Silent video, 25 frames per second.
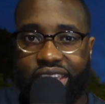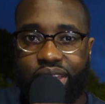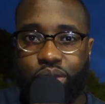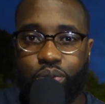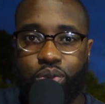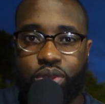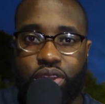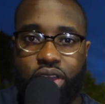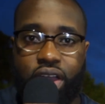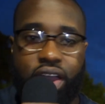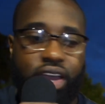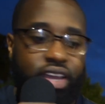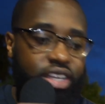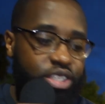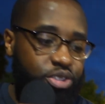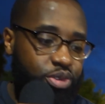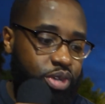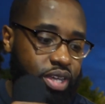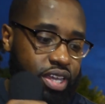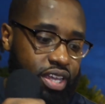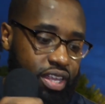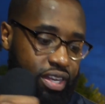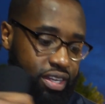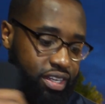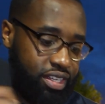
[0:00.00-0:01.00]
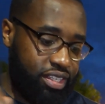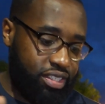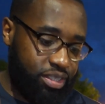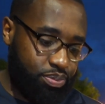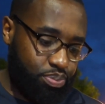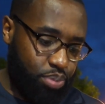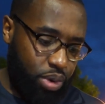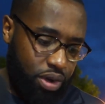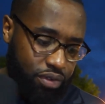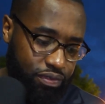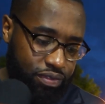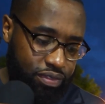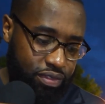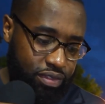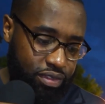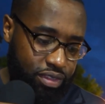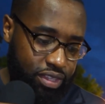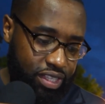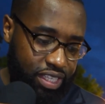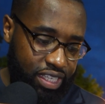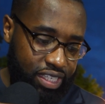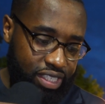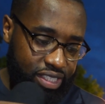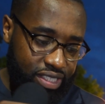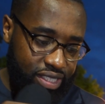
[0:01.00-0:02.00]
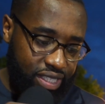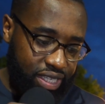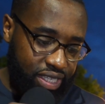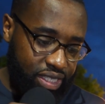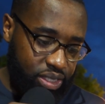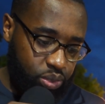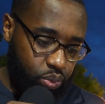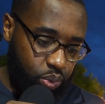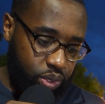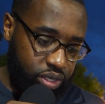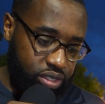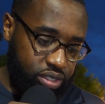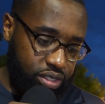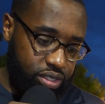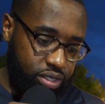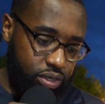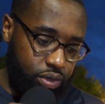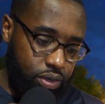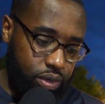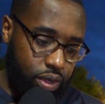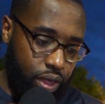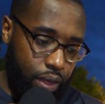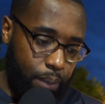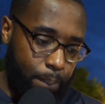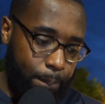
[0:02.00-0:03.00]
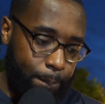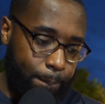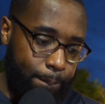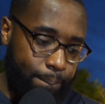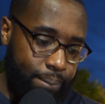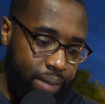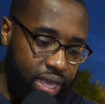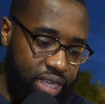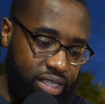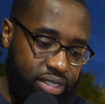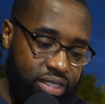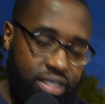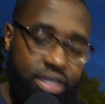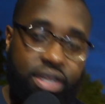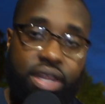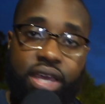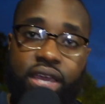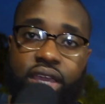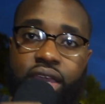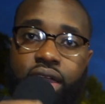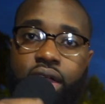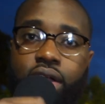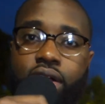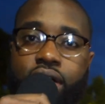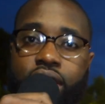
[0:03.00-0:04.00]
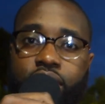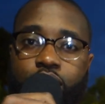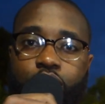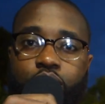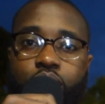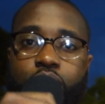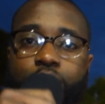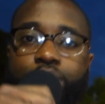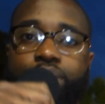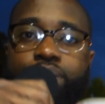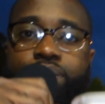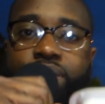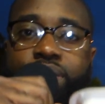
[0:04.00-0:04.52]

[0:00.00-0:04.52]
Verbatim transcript: eat with your eyes, right? And these, bro, these these wings look amazing. Like, all right, cool. I'm